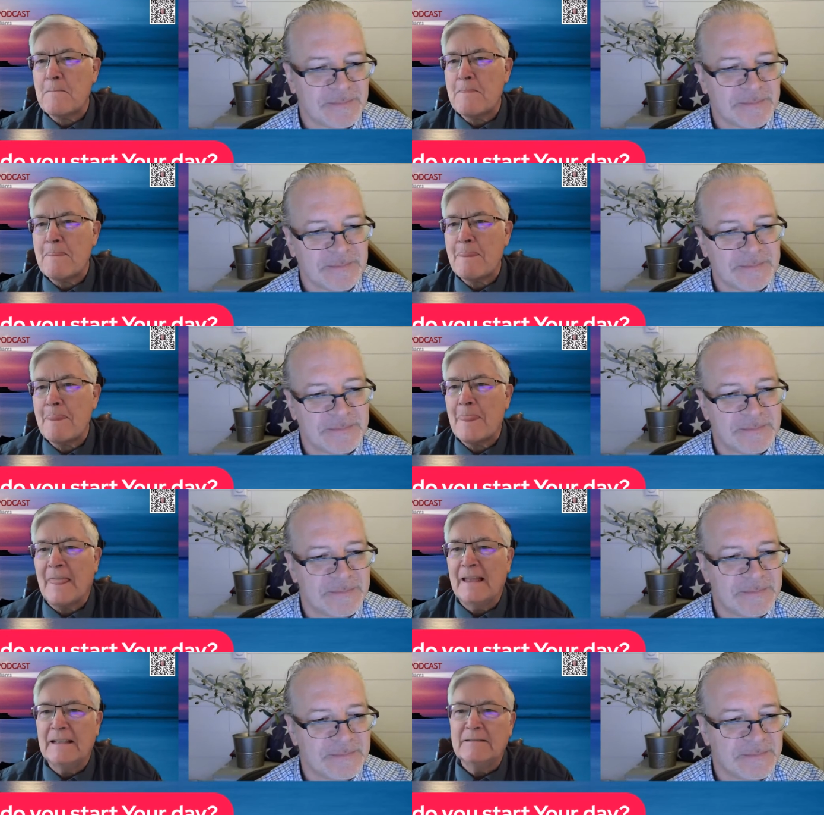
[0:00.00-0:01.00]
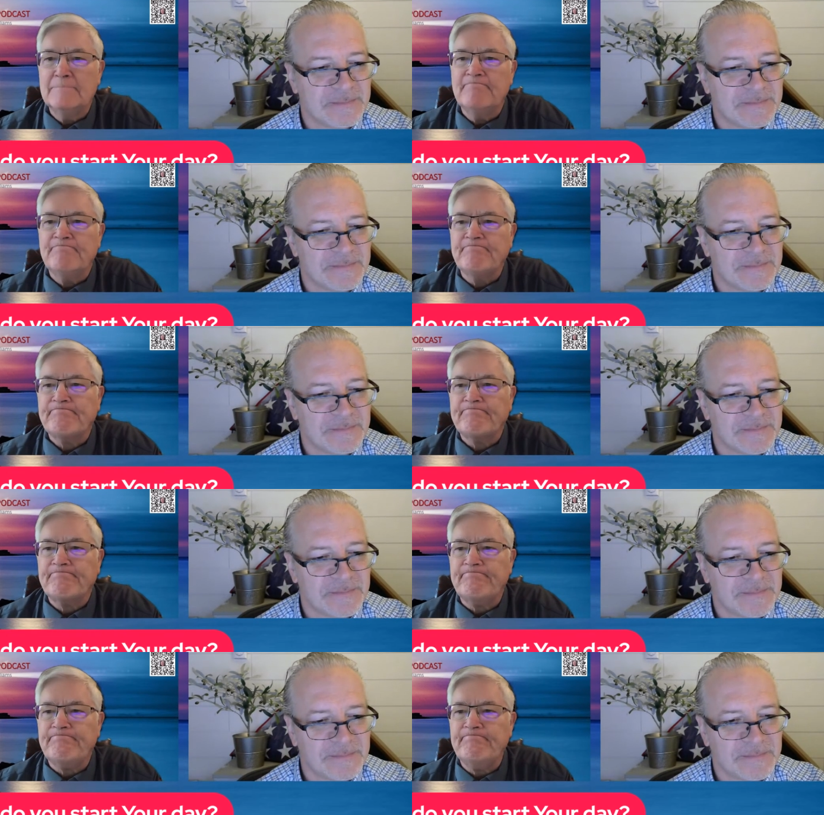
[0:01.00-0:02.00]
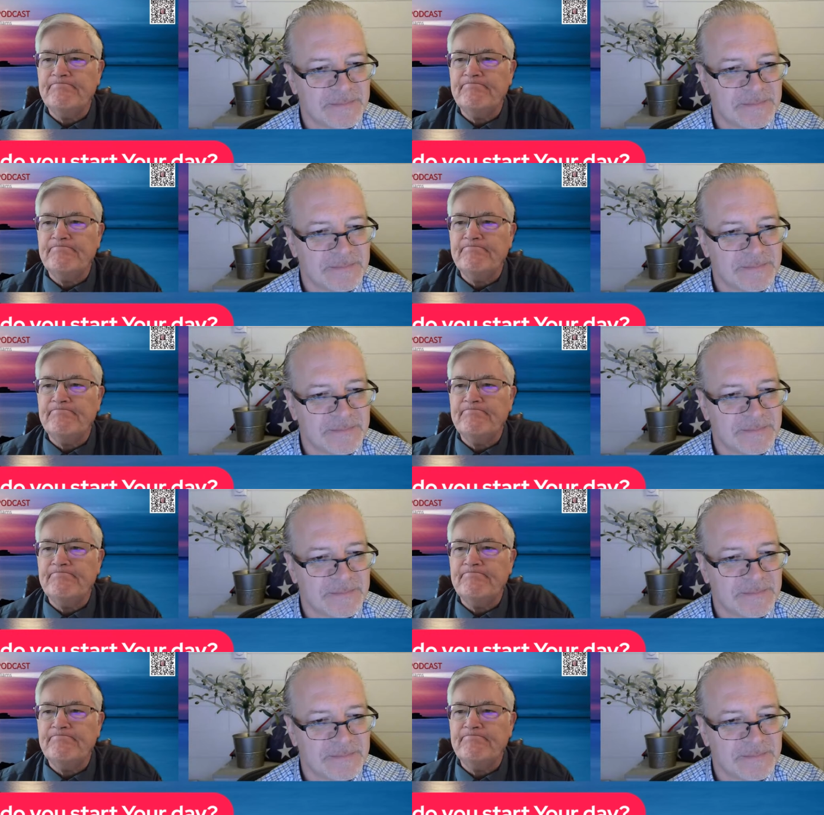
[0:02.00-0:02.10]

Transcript: Nobody speaks.